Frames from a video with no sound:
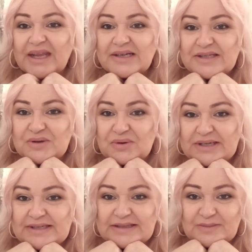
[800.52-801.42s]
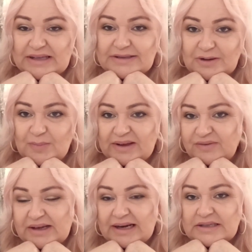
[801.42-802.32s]
So this is the way it's going to be
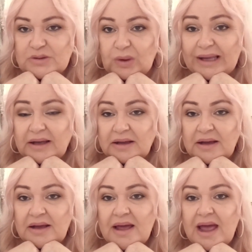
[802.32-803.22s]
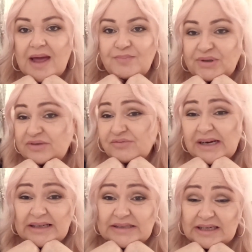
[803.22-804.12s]
for the next week. But
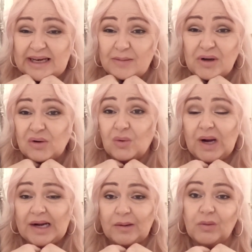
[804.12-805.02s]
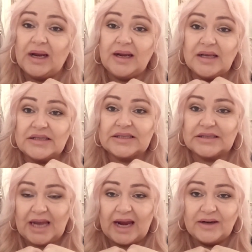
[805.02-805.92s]
realistically, I'm not going anywhere.
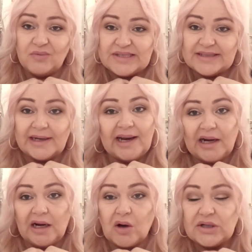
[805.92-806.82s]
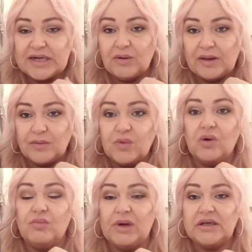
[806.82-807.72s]
It's kind of, we're still in lockdown at the
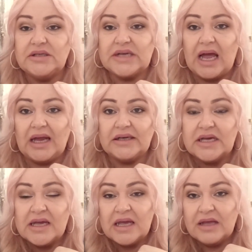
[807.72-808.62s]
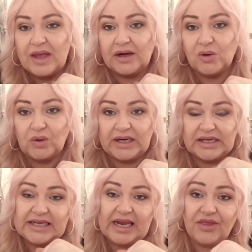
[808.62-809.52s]
moment and then going
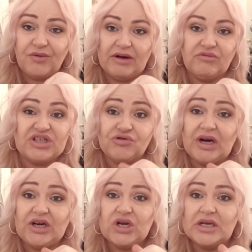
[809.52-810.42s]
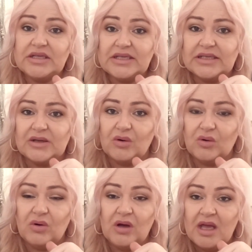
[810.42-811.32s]
into tier 3 restrictions.
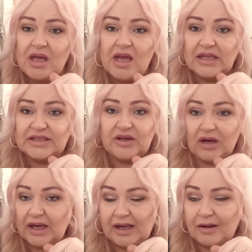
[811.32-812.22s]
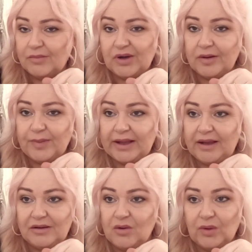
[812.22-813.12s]
So it's not like I'm going to
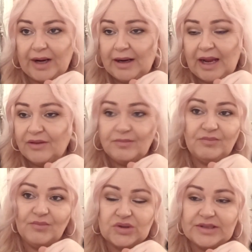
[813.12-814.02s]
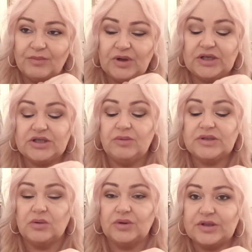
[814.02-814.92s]
be going out. Most I'm going to do is
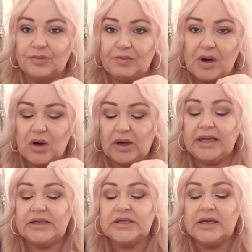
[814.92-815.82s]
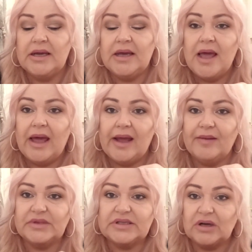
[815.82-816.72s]
go to the supermarket.
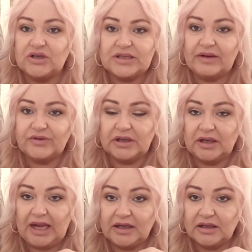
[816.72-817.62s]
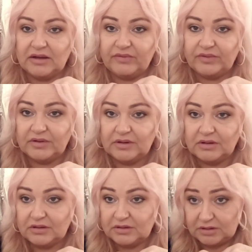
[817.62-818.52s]
So I'll just have to kind of,
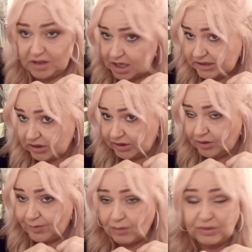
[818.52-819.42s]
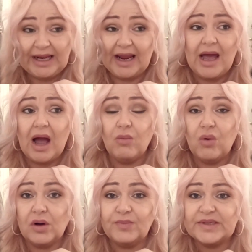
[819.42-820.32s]
yeah, suck it up. I wouldn't care. I
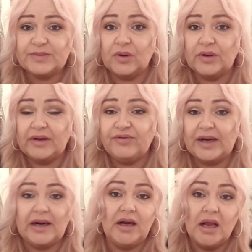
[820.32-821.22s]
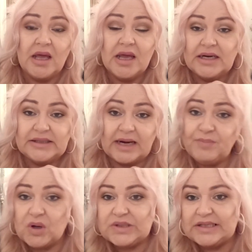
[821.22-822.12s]
woke up this morning feeling dead
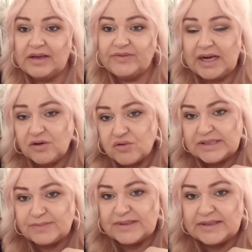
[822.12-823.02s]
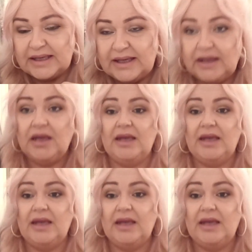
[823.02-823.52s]
positive, dead Christmassy.